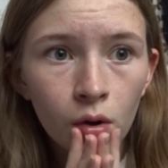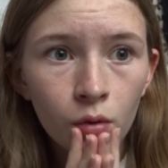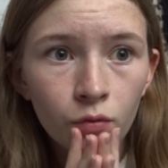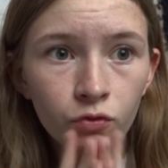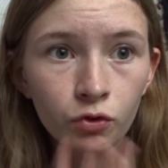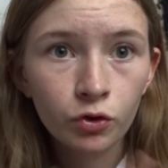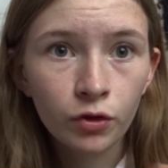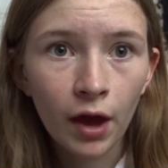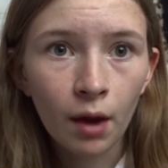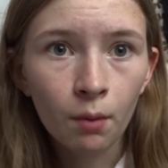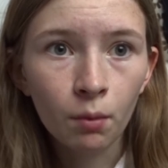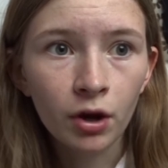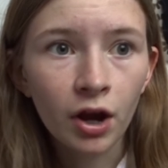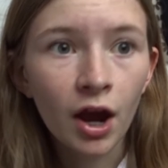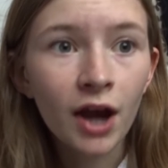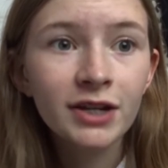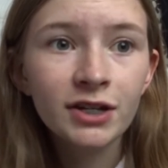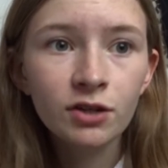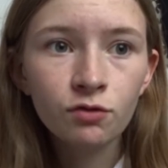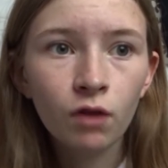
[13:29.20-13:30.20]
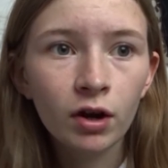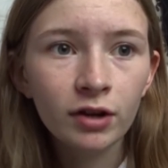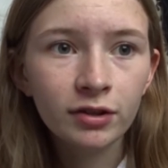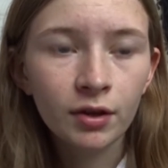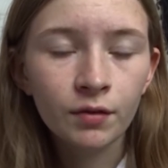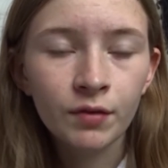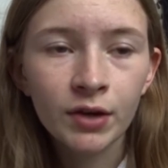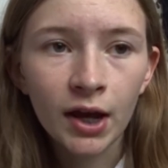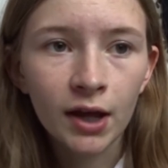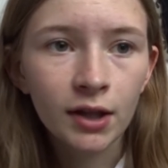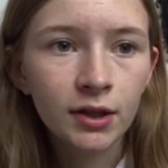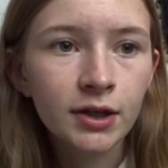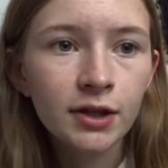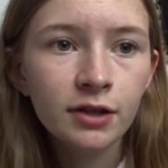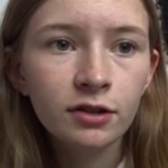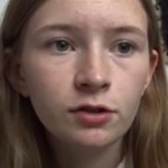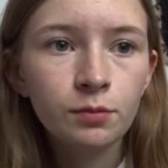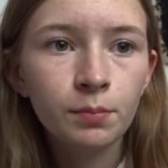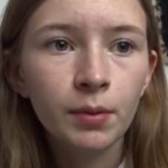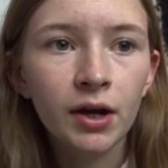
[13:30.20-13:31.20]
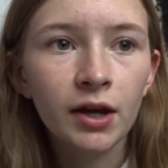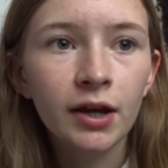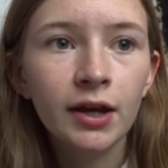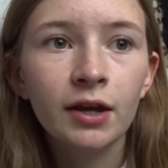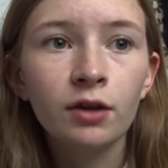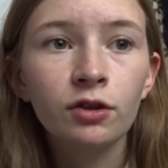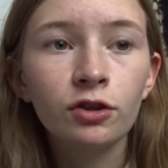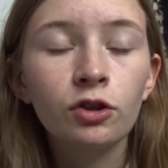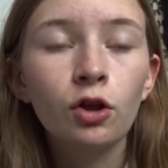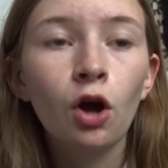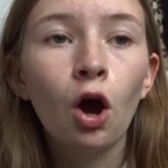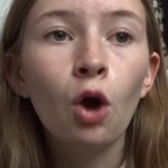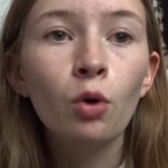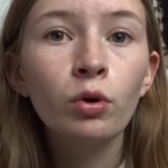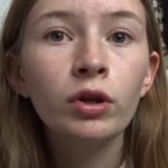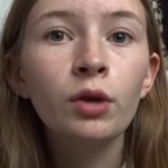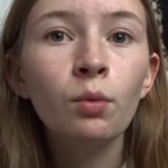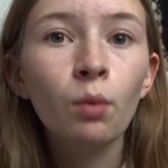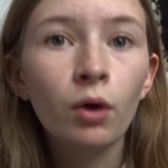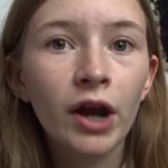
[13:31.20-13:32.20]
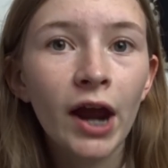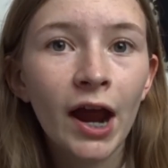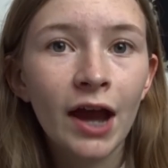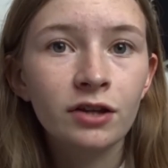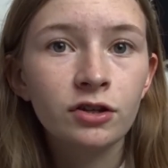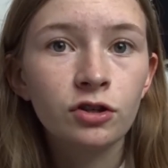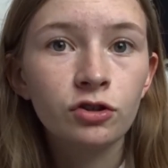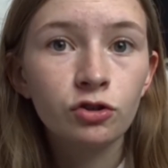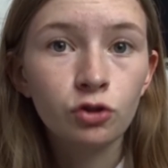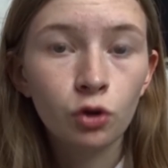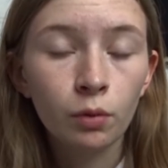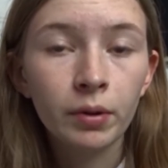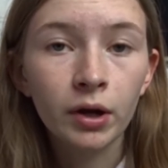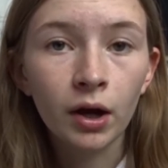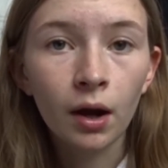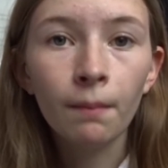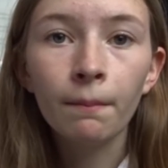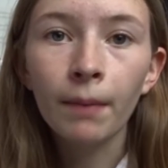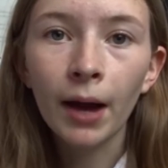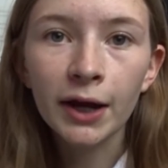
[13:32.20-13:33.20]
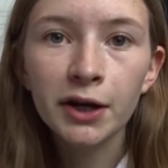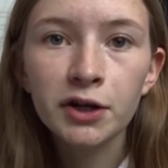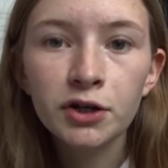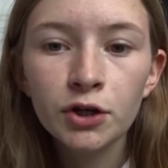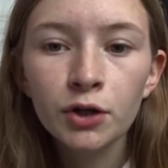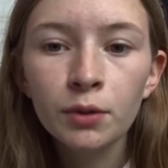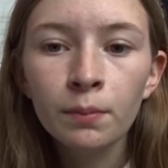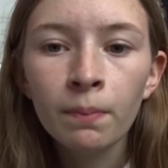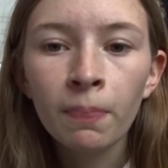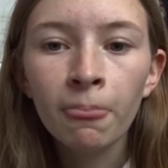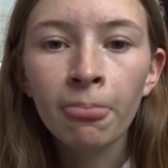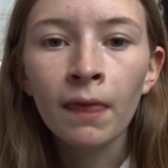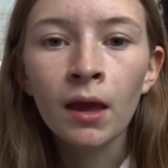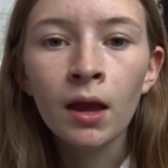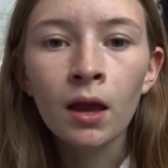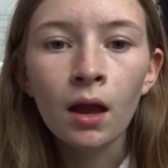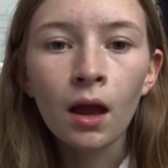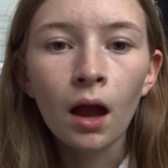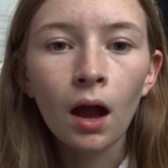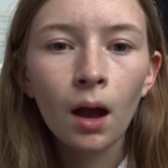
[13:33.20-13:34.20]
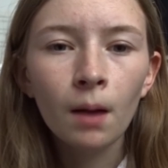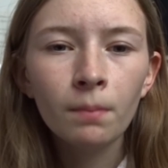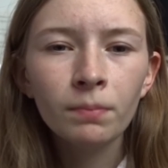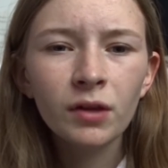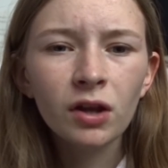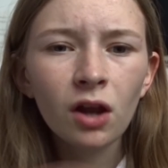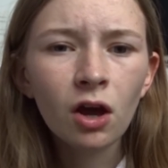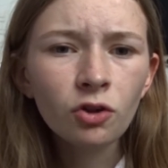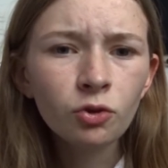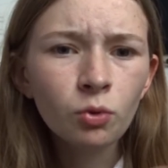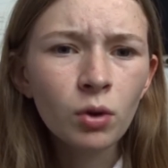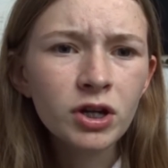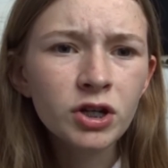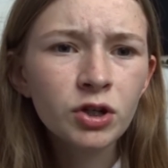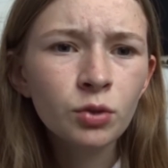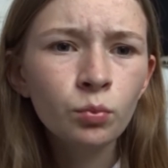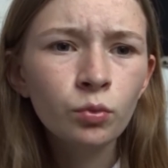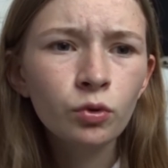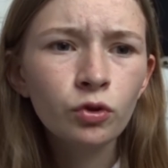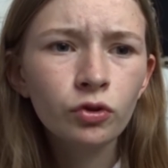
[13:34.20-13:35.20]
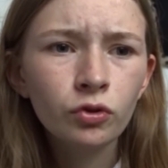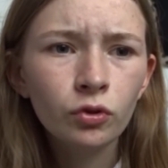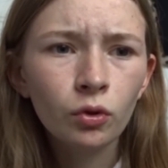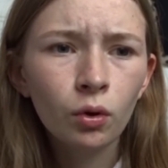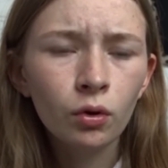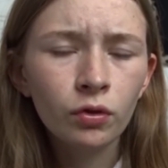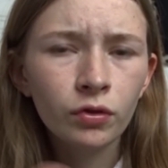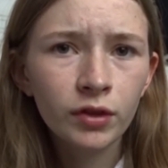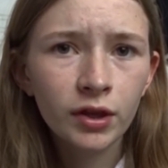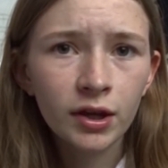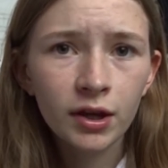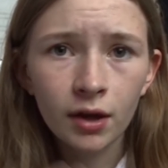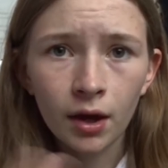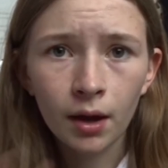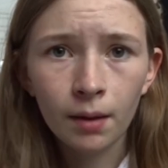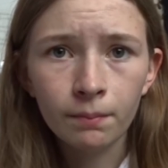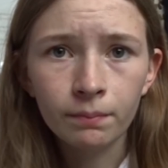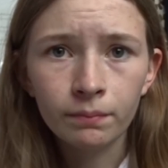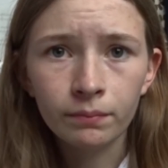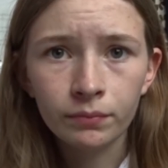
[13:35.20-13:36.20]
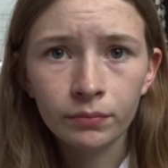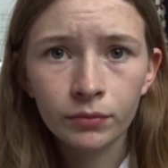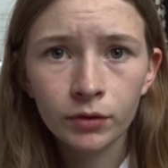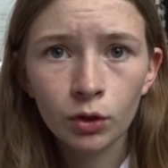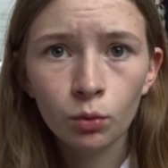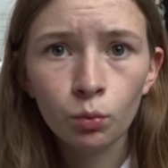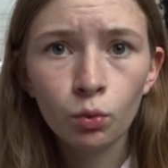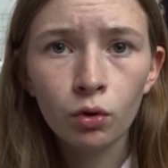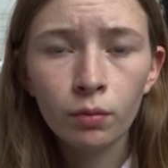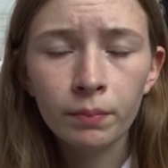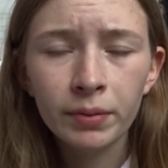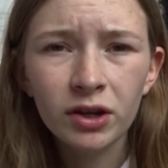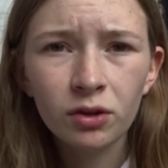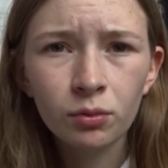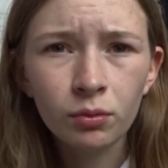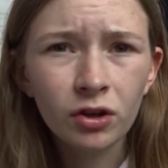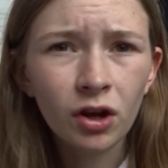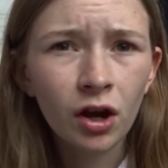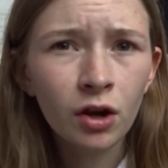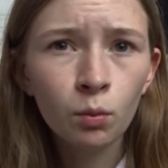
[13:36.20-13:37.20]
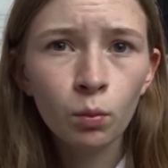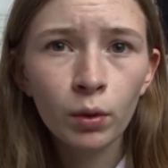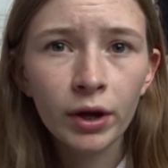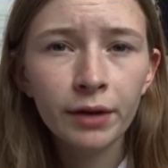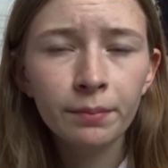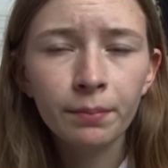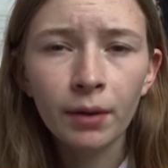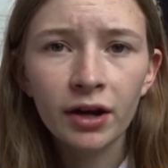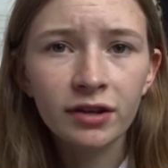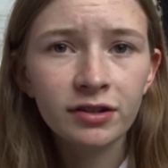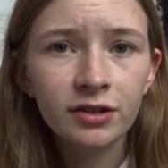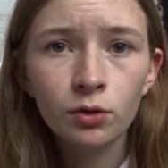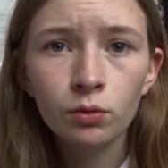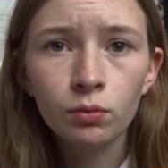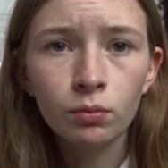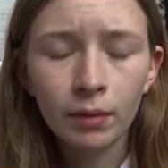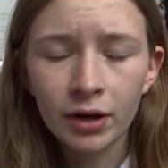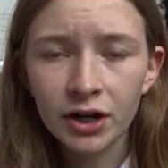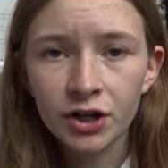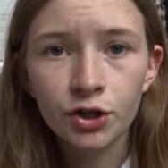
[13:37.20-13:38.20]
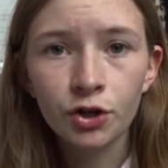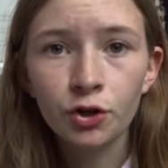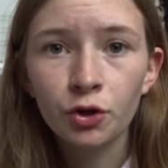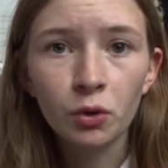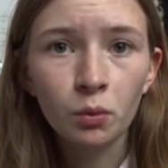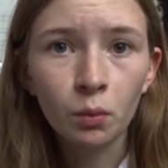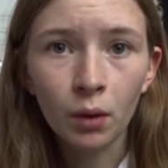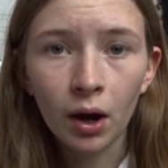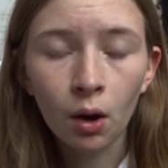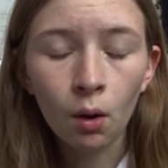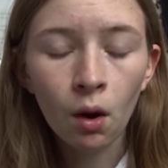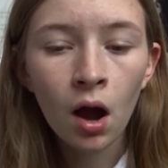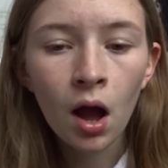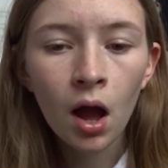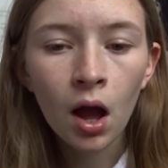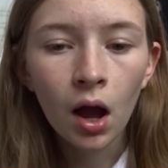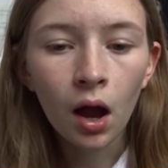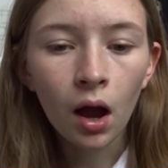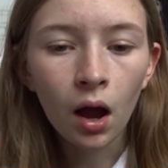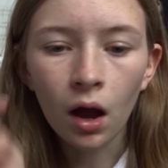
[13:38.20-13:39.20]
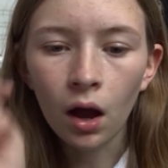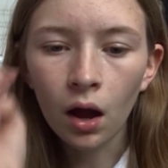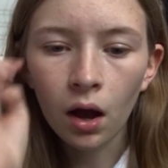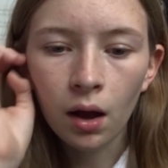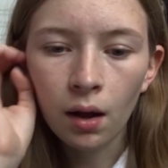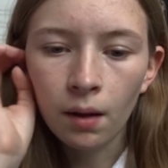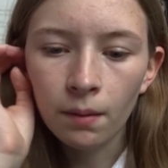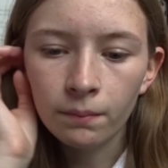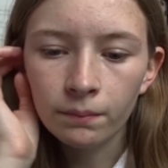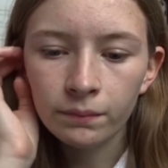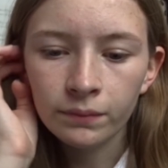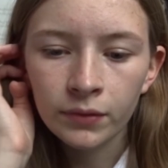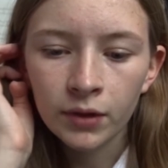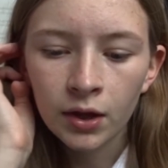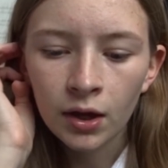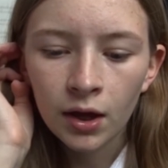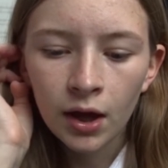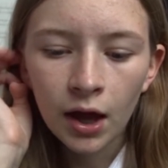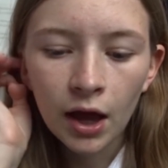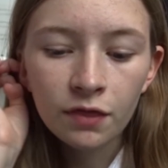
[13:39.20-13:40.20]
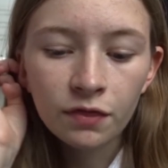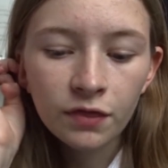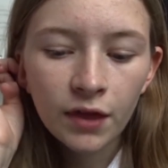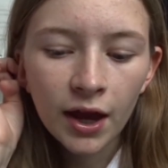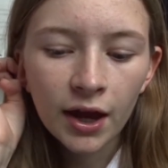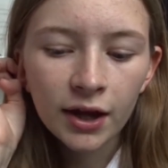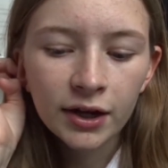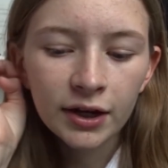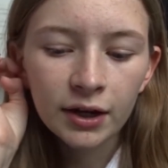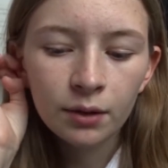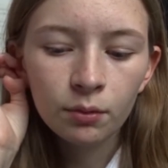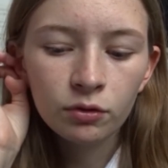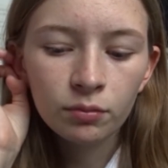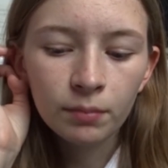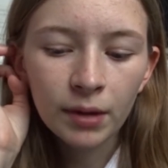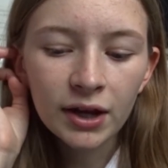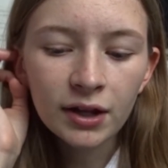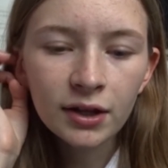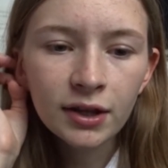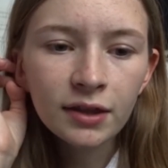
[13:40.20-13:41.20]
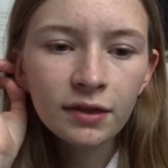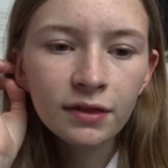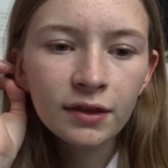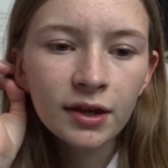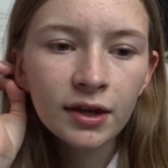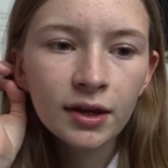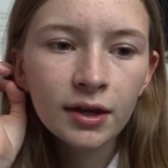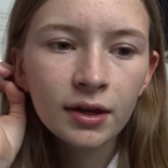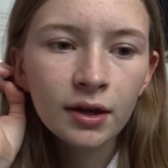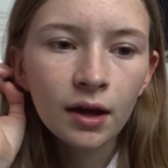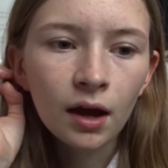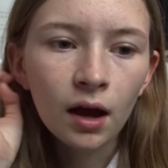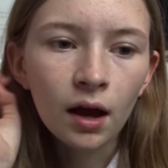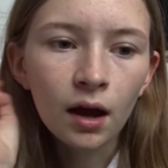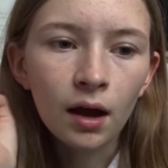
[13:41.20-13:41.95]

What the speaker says: through that one. I did write something at least, but it's the only one I had to stop and come back to. The last question was on the war and peace, was kind of weird, but I still managed to do it well. And then it was mainly the